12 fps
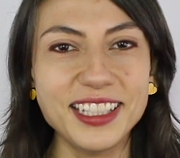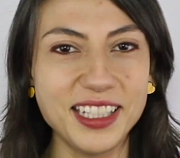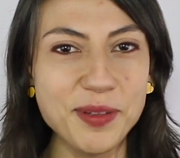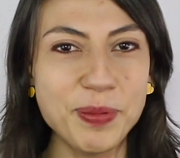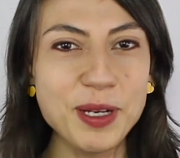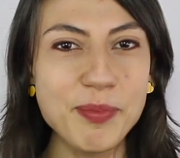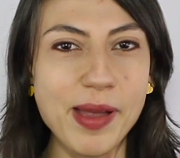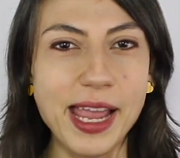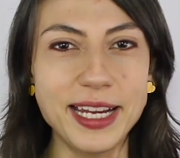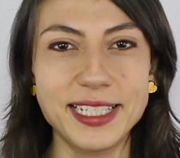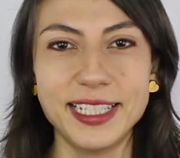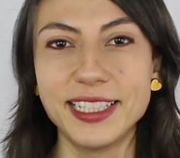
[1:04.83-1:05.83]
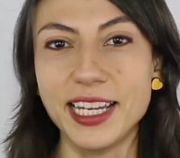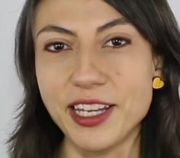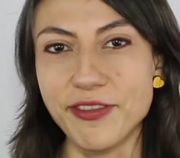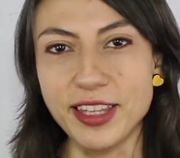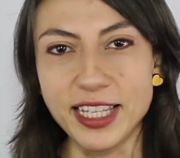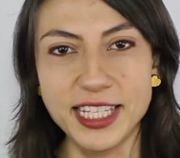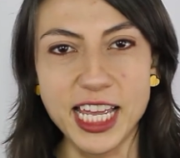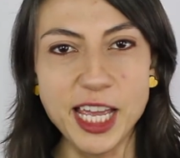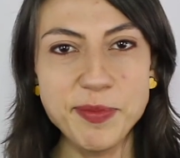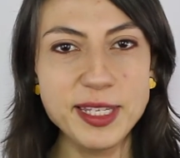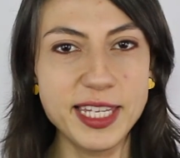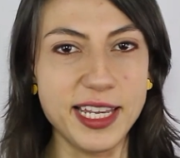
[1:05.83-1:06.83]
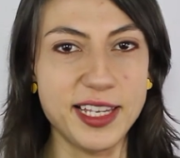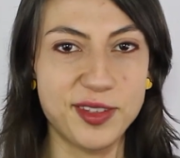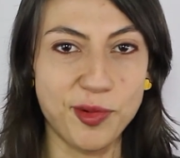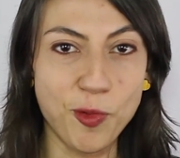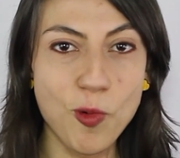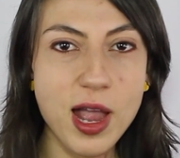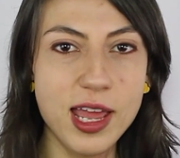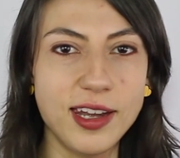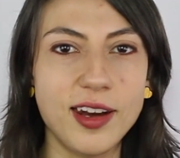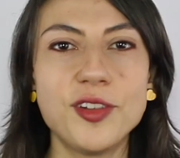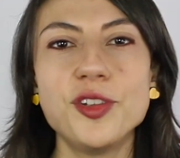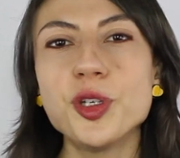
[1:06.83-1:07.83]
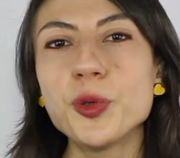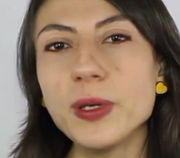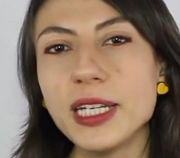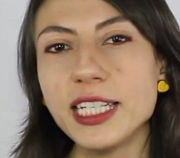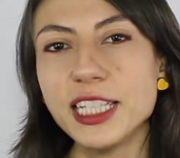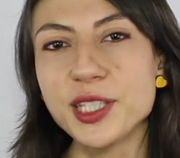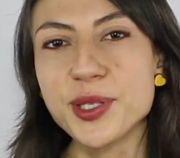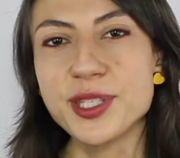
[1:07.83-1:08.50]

Keep in mind that if the time says 1, you will need to